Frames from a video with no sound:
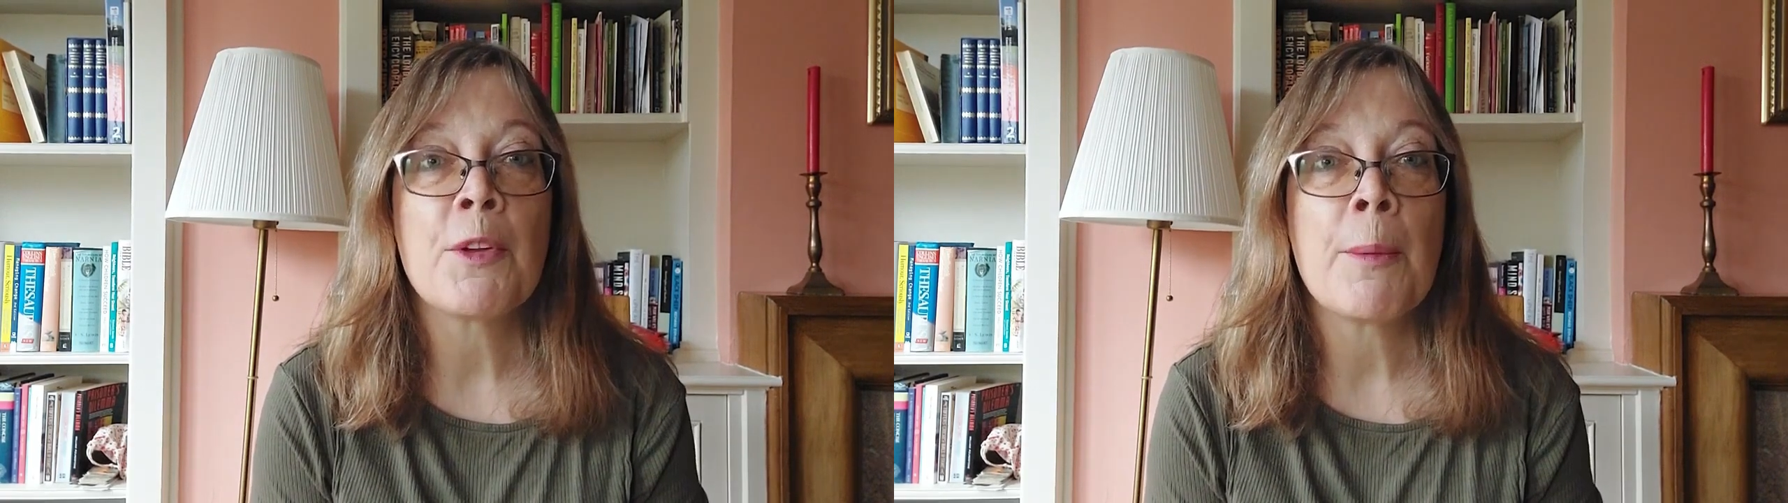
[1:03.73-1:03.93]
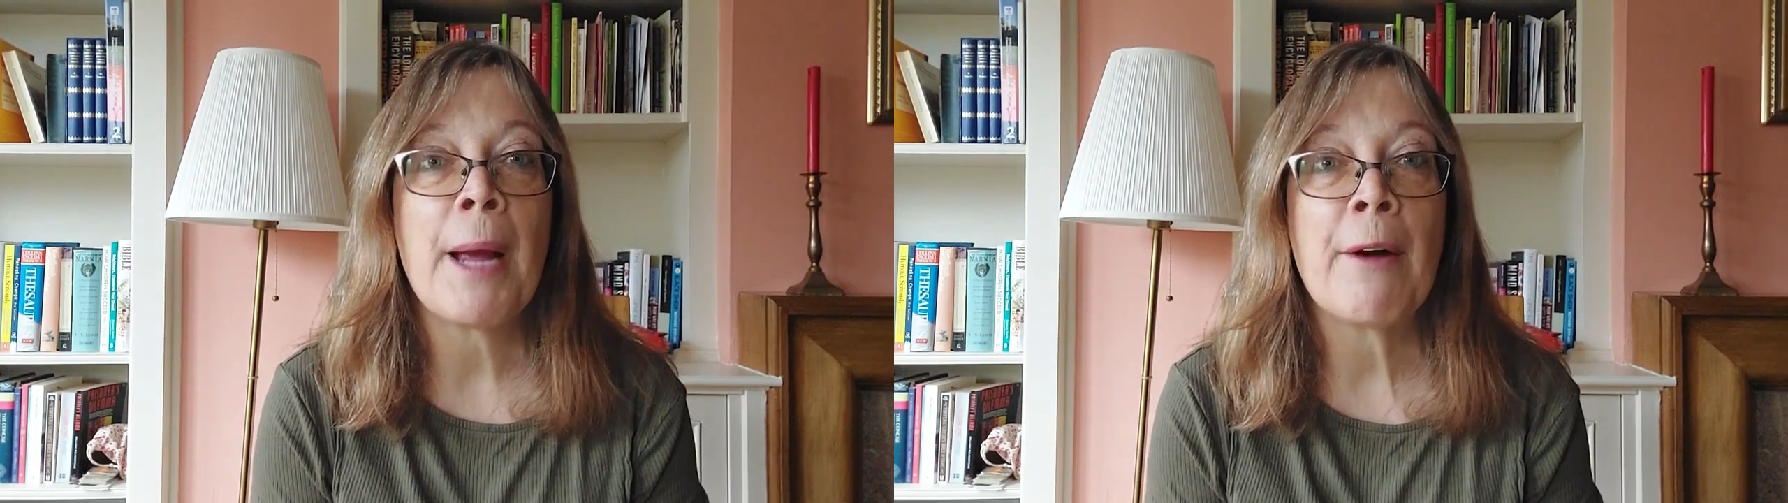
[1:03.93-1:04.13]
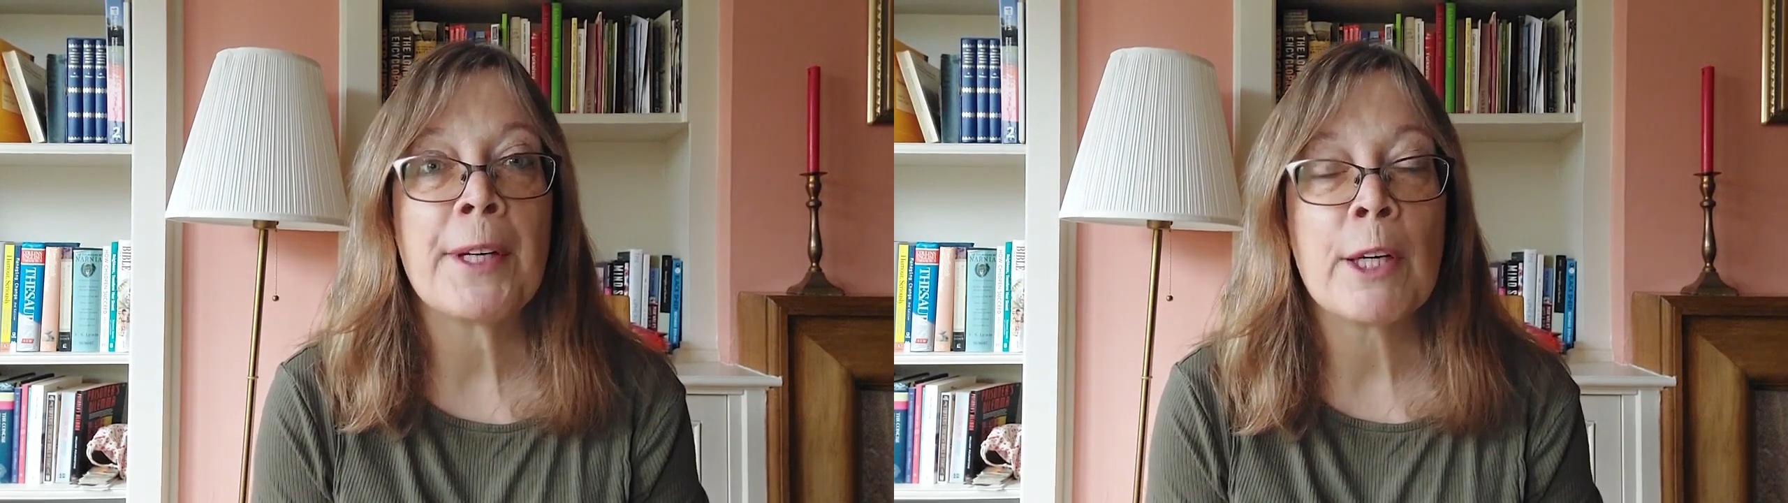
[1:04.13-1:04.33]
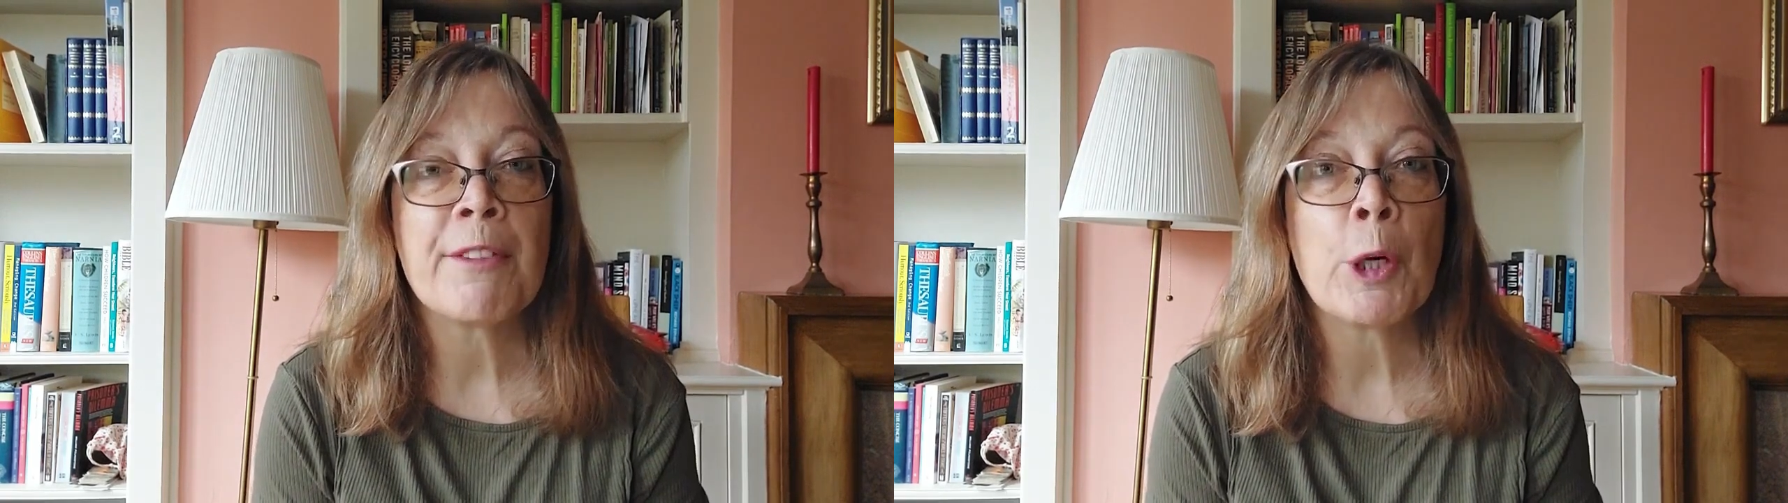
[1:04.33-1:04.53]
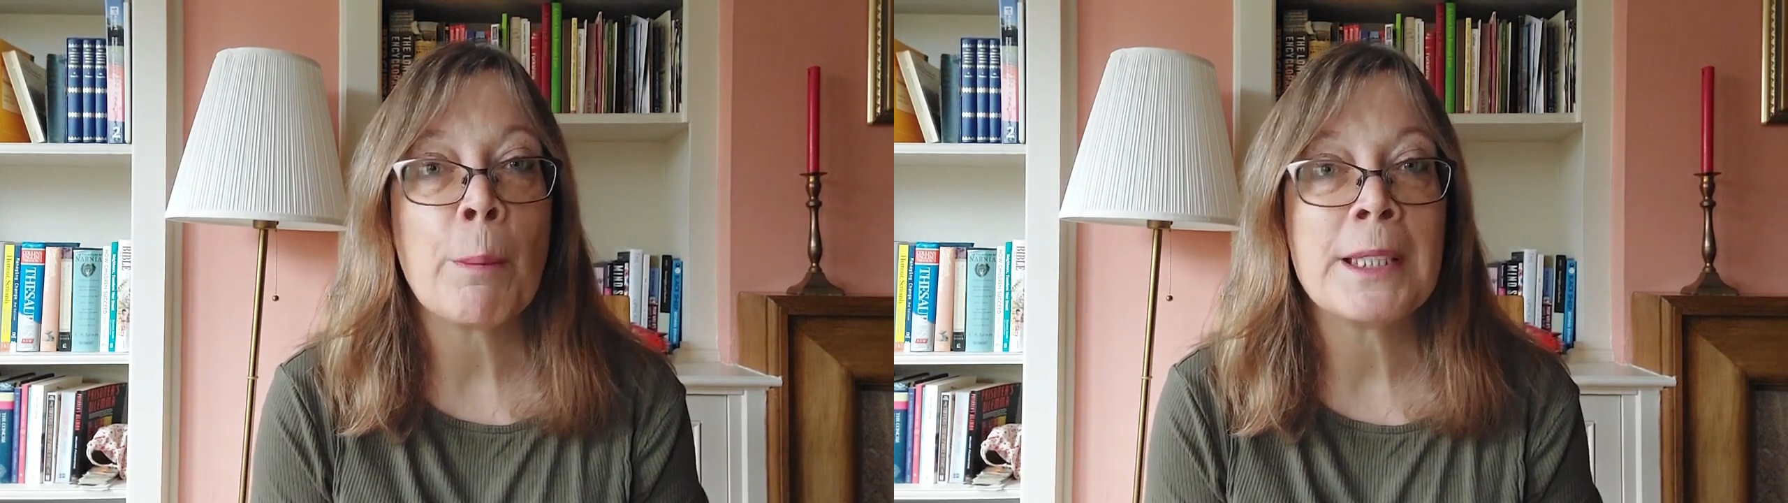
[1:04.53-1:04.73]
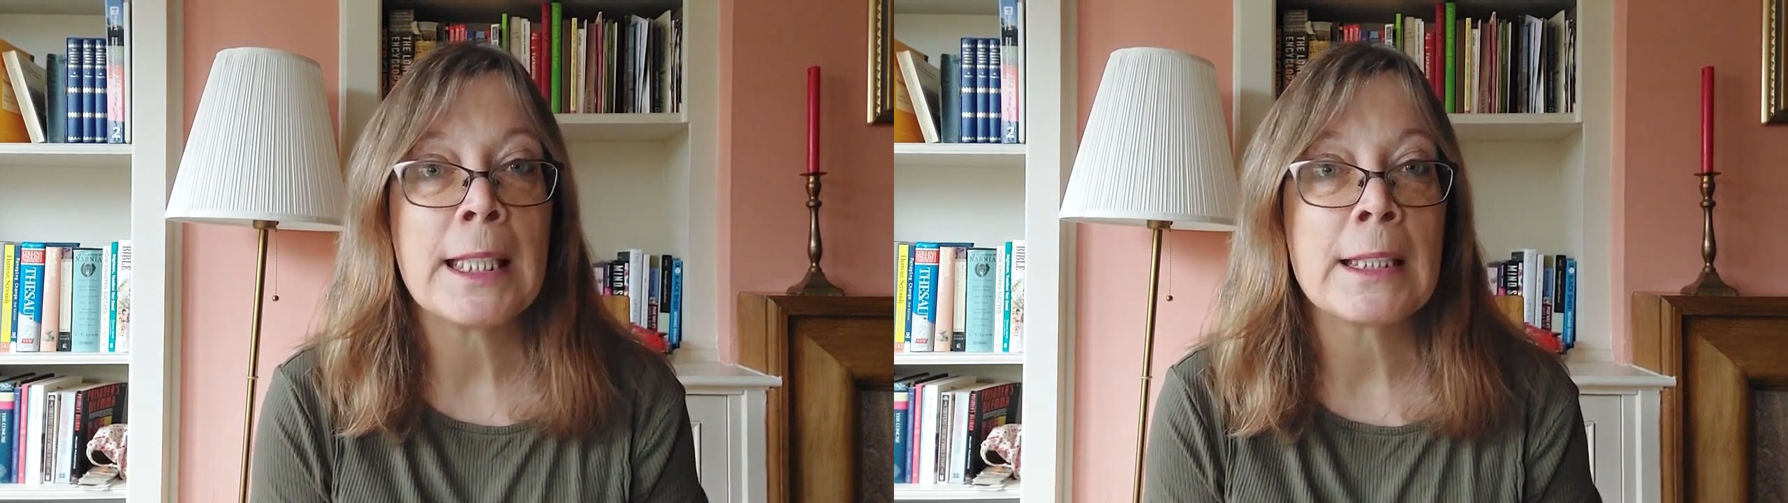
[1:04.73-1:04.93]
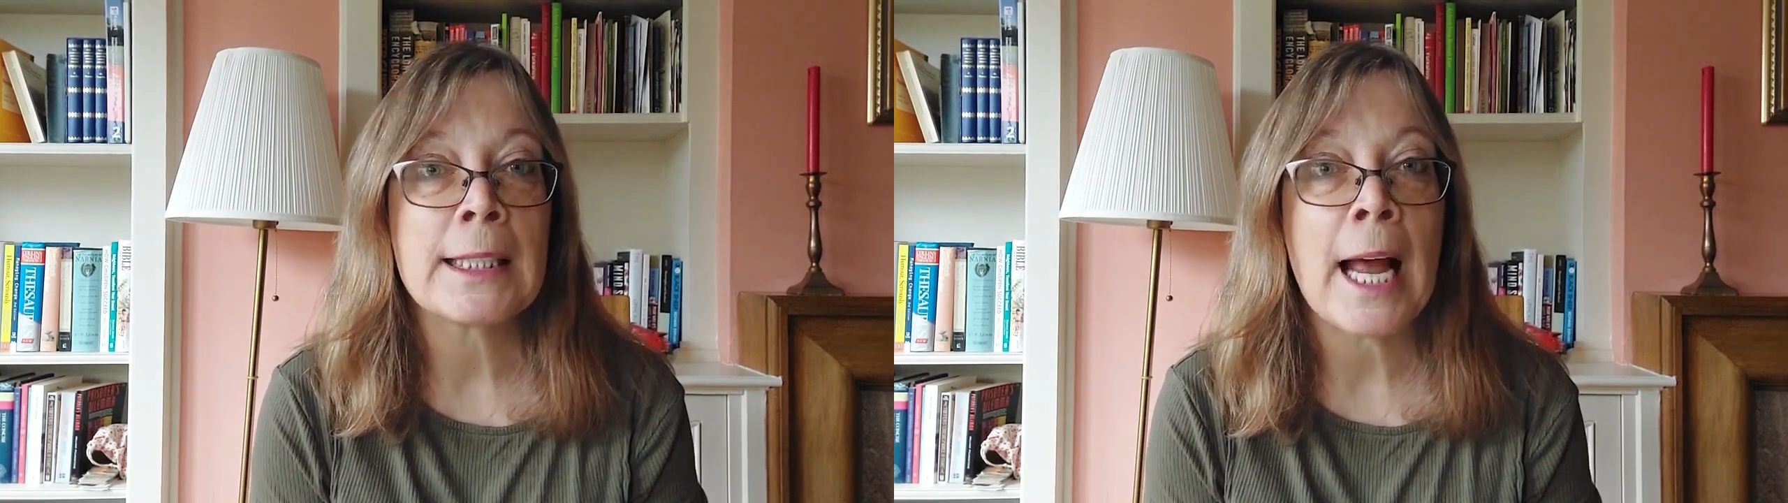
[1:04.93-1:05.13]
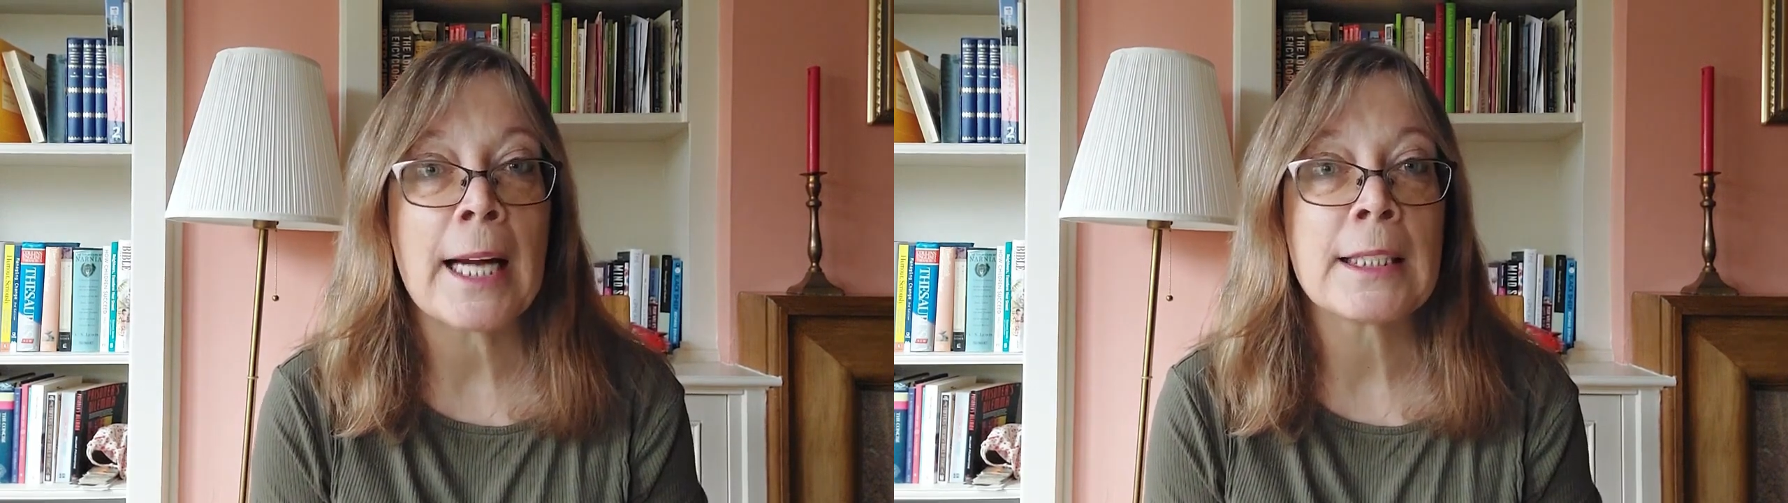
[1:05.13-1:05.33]
the parent of the opposite
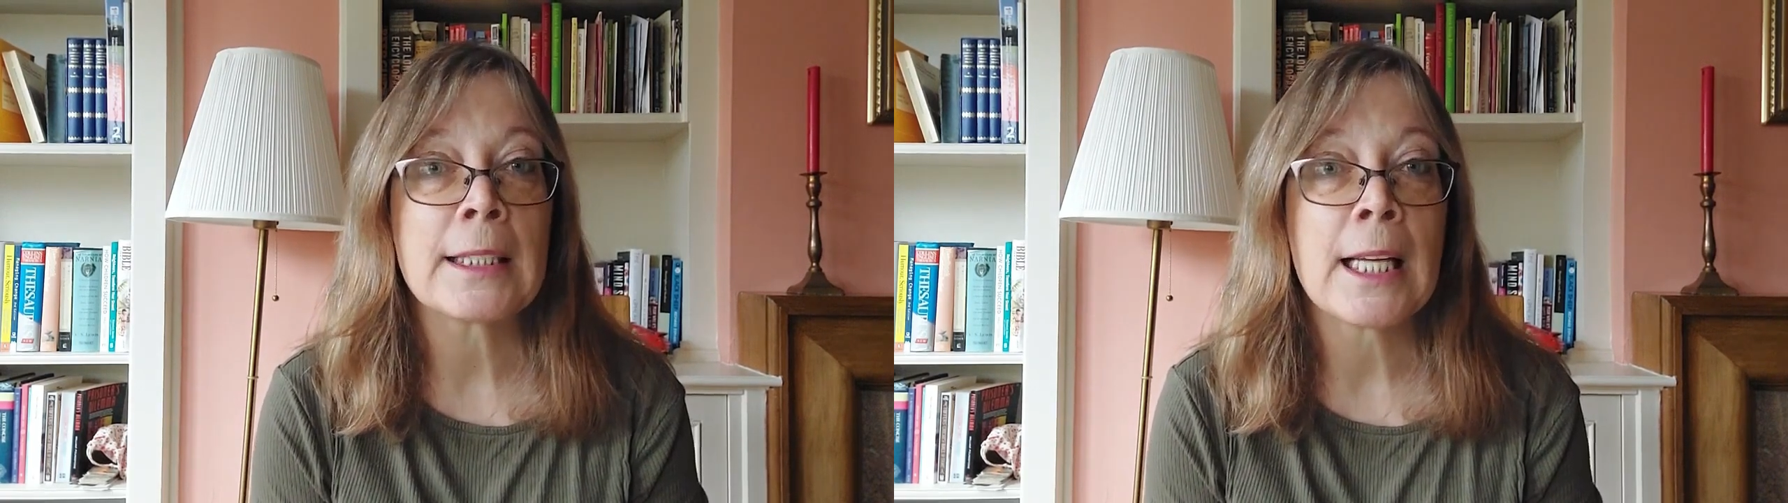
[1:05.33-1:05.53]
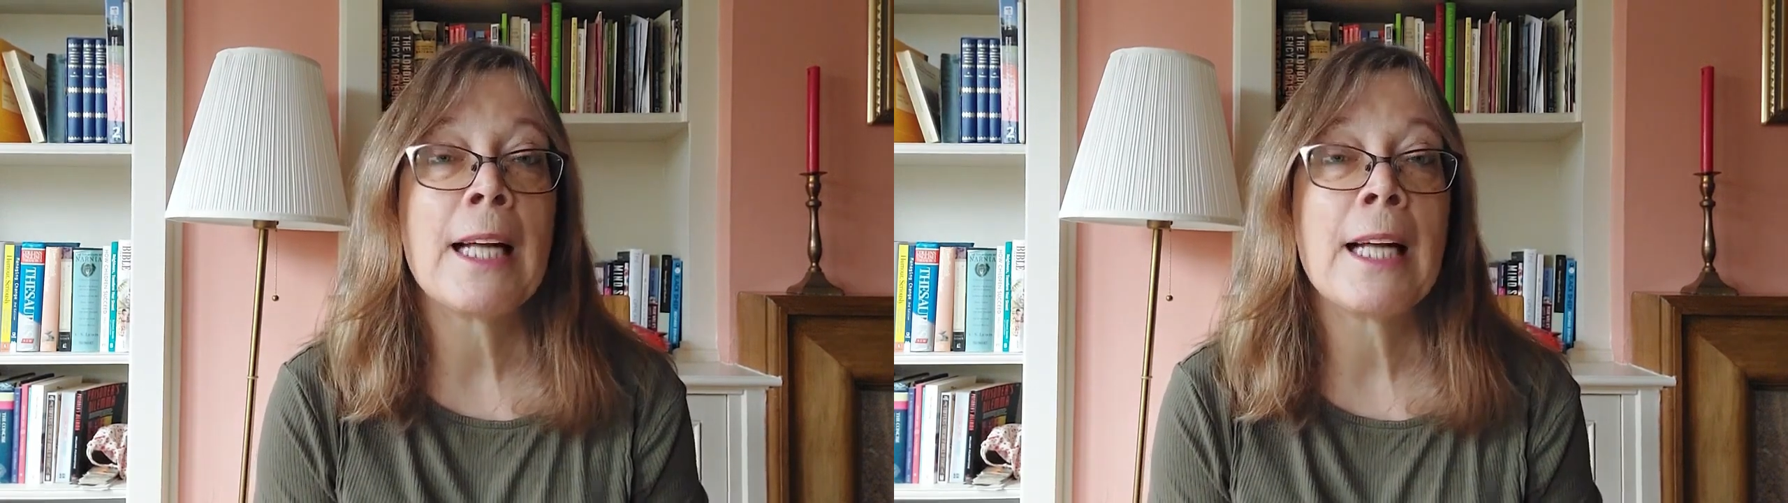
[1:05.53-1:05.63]
sex,